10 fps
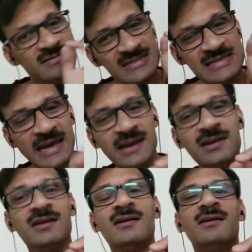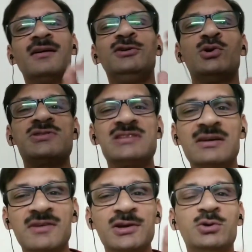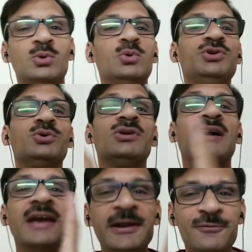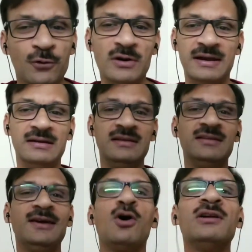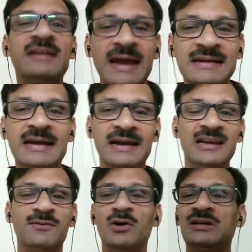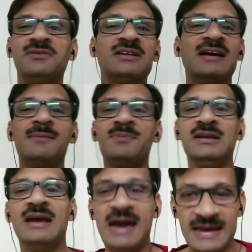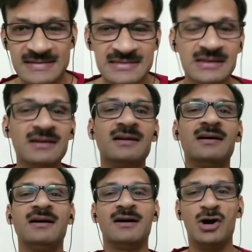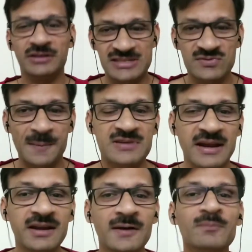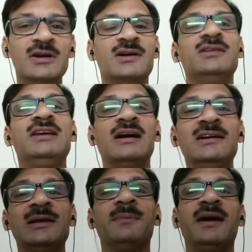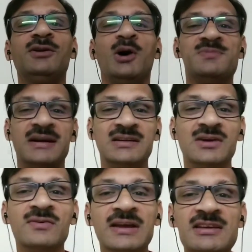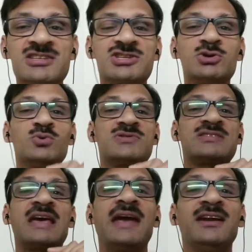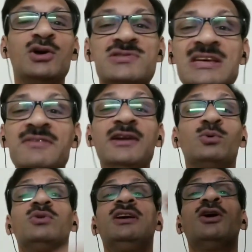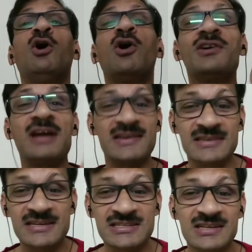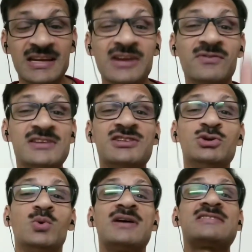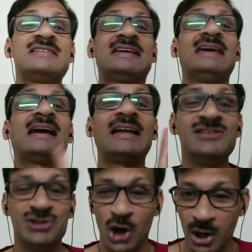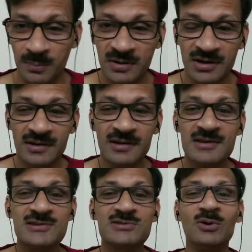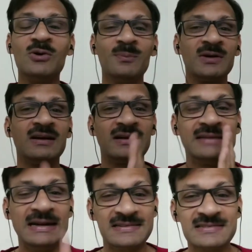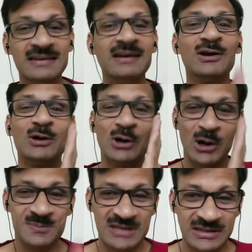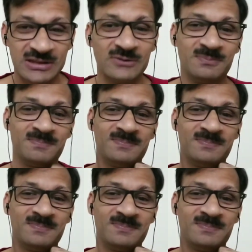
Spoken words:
send your CV to the info ID, the contact ID, whatever the company has on its website. The ultimate objective is to send your CV to the organization in which you are seeking a job. So that is the objective.